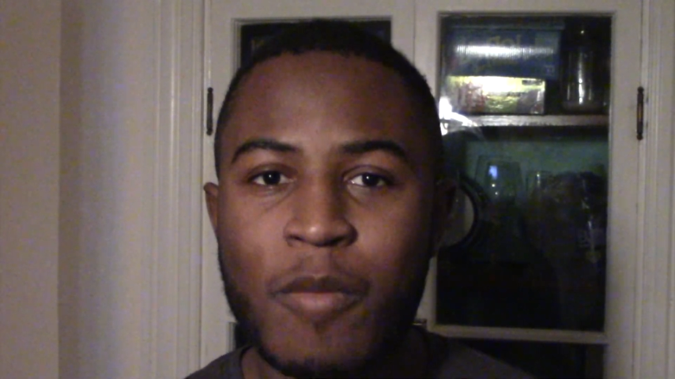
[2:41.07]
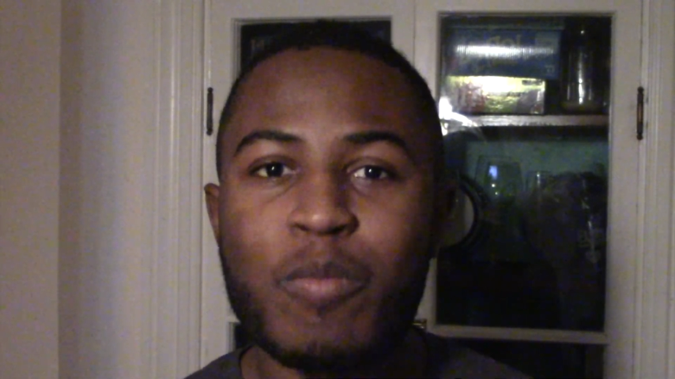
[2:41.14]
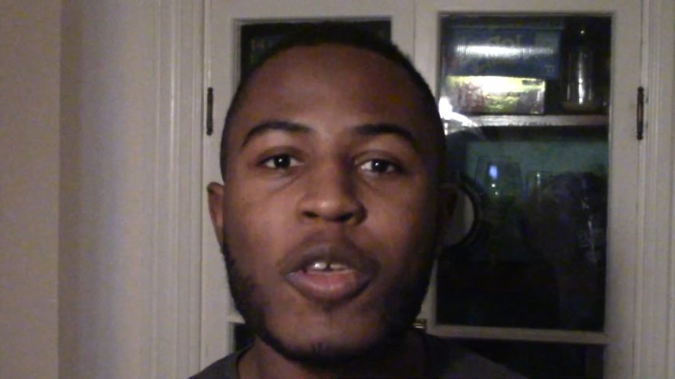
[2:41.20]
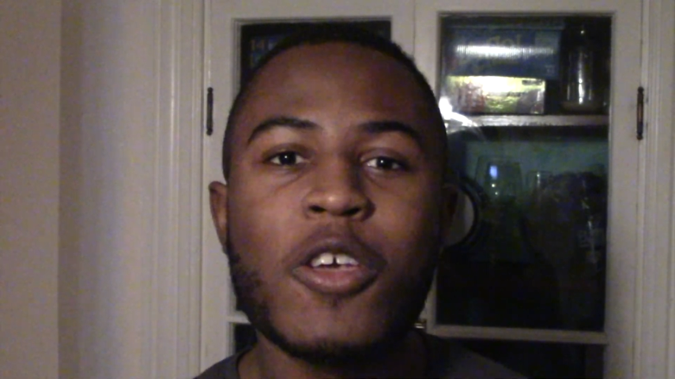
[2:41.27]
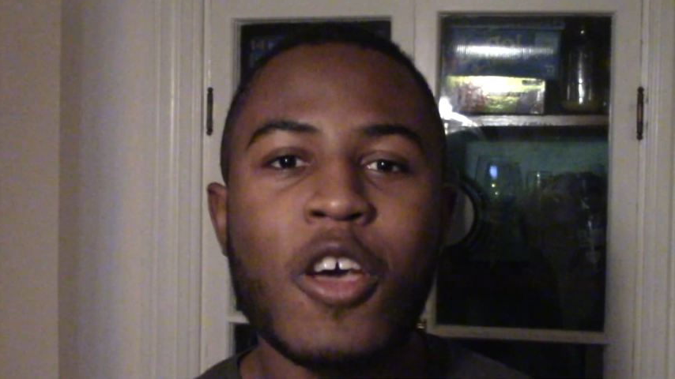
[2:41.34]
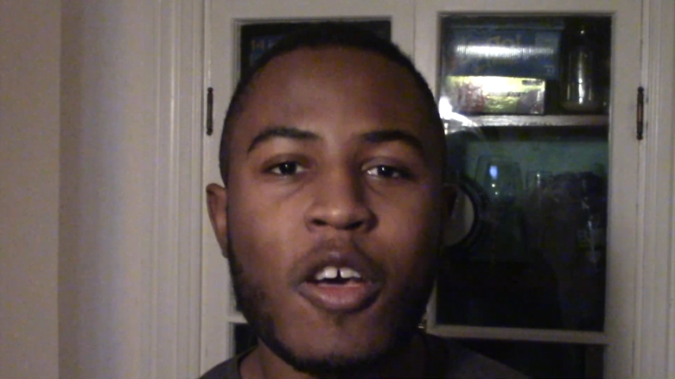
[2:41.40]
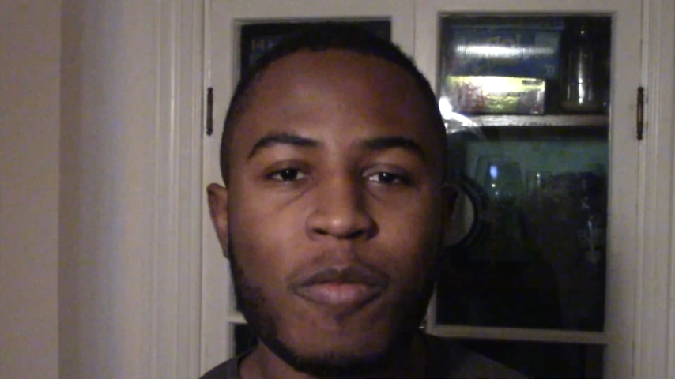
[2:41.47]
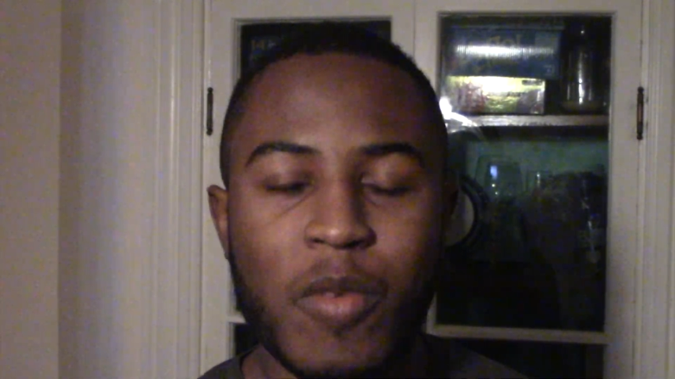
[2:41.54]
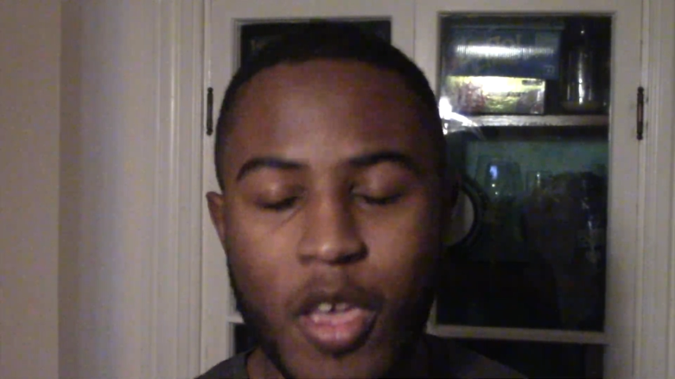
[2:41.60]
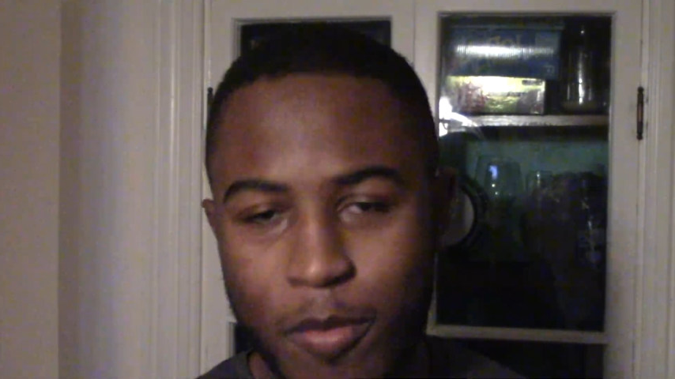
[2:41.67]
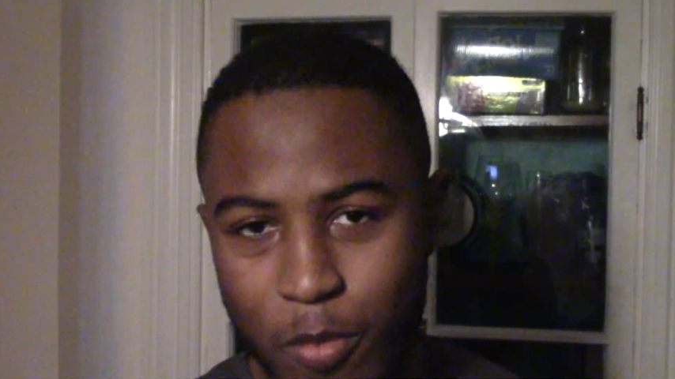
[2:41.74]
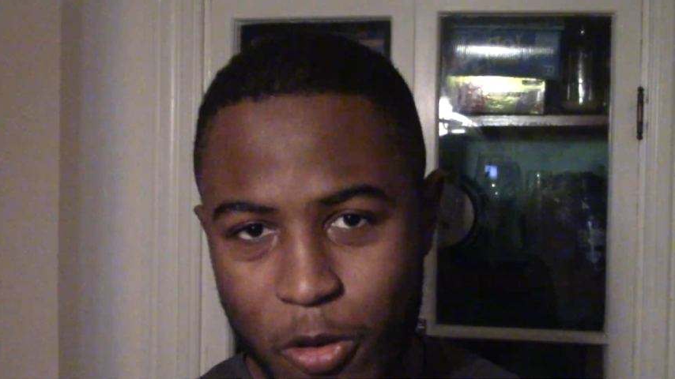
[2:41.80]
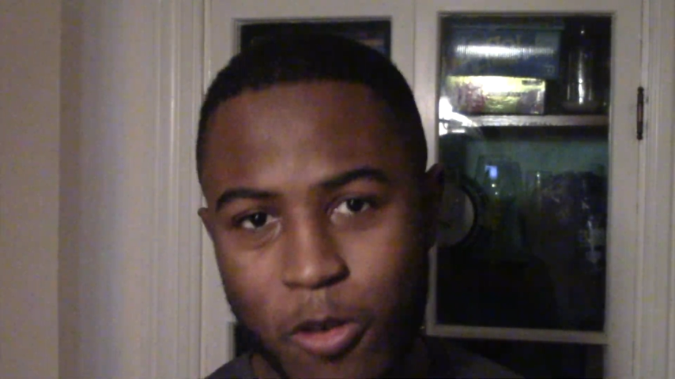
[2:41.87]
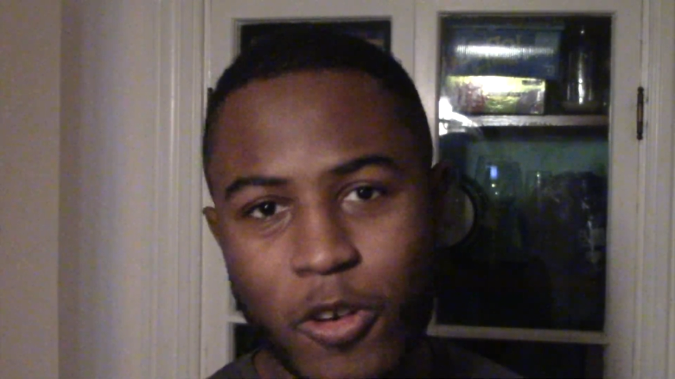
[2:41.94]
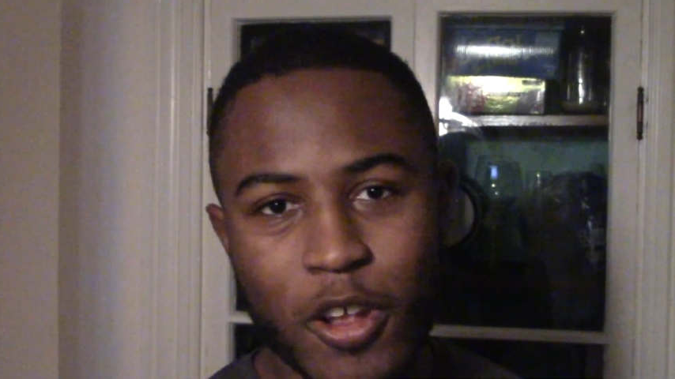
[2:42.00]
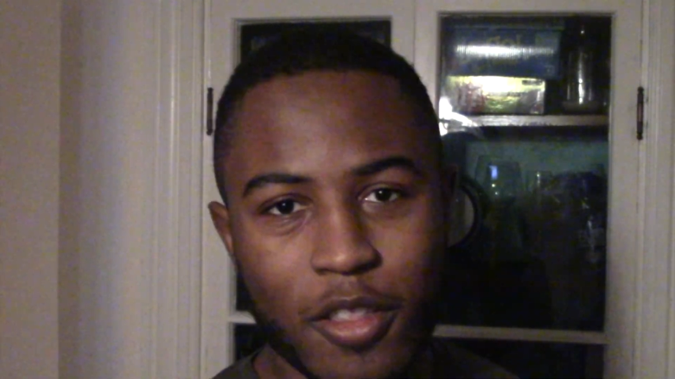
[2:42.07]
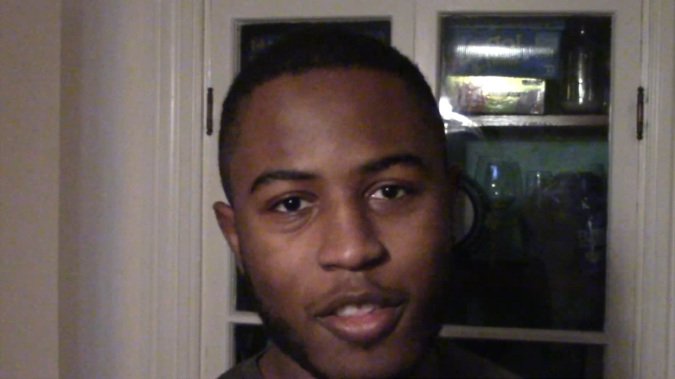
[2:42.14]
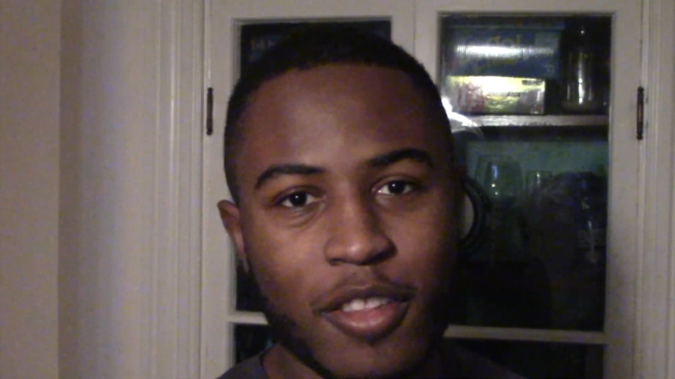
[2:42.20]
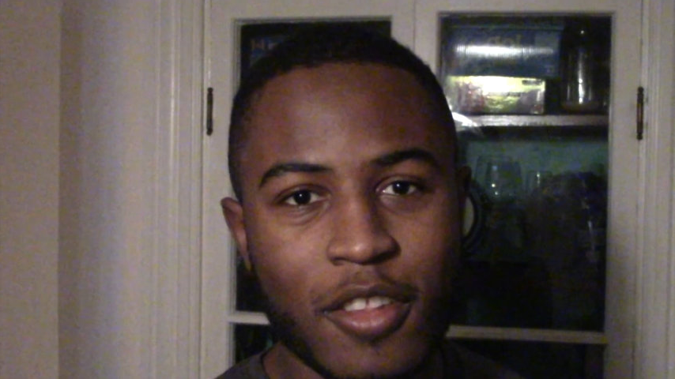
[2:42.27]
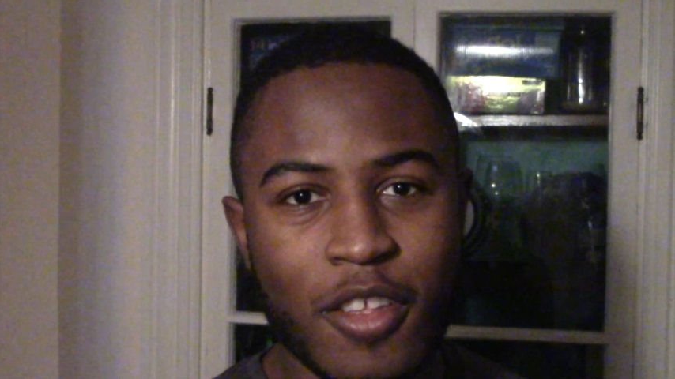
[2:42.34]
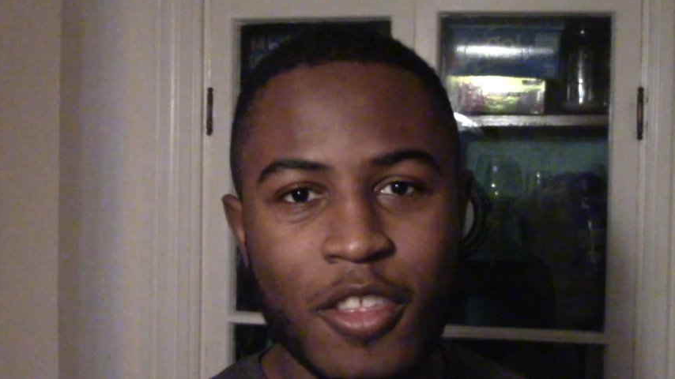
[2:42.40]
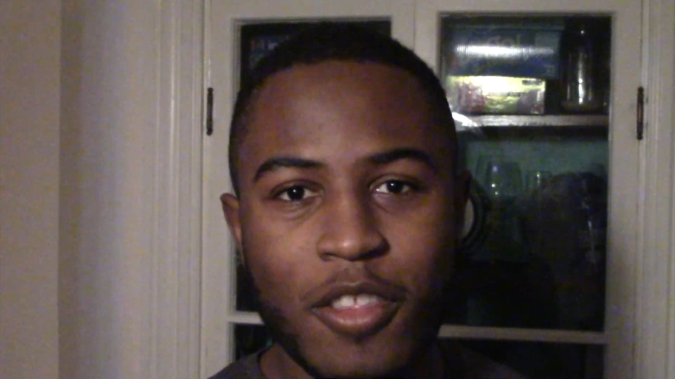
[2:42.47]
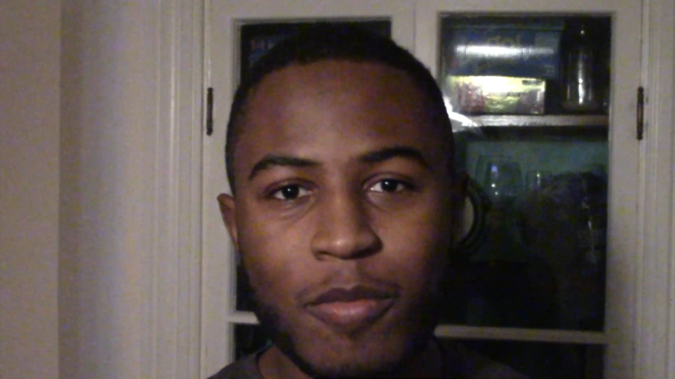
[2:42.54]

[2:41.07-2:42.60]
become immigrants,